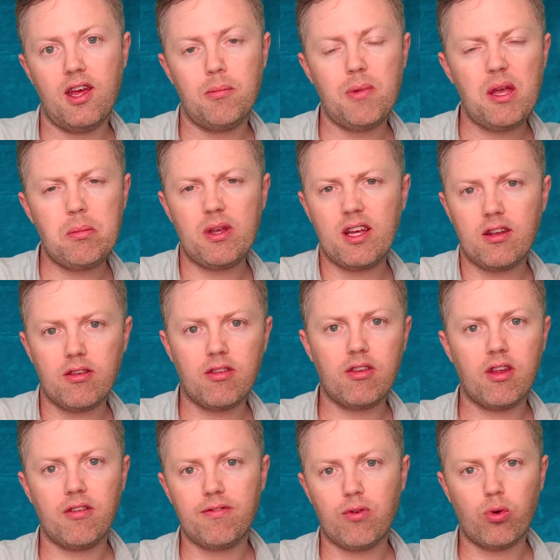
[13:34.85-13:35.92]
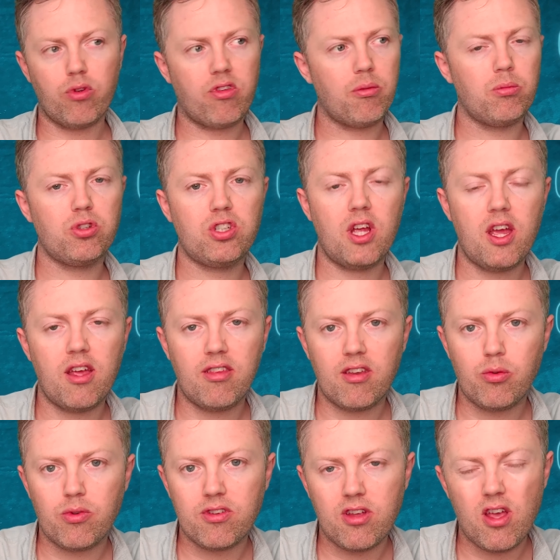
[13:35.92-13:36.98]
maybe in, for some shares in
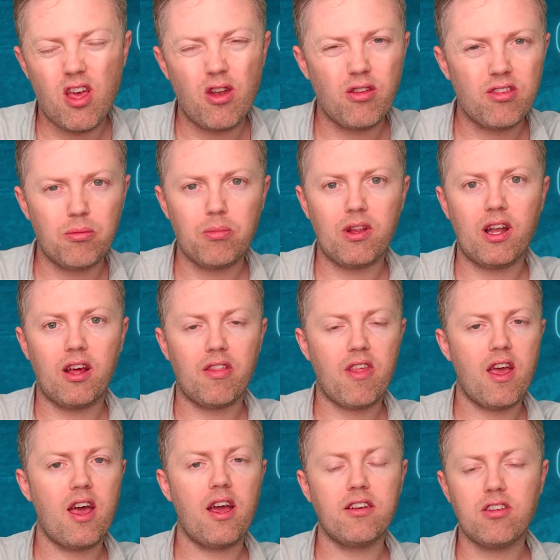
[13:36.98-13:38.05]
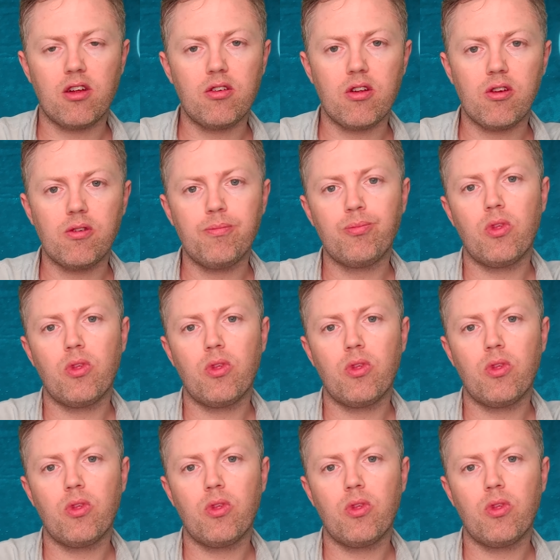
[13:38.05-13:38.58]
return or something like that. I don't know.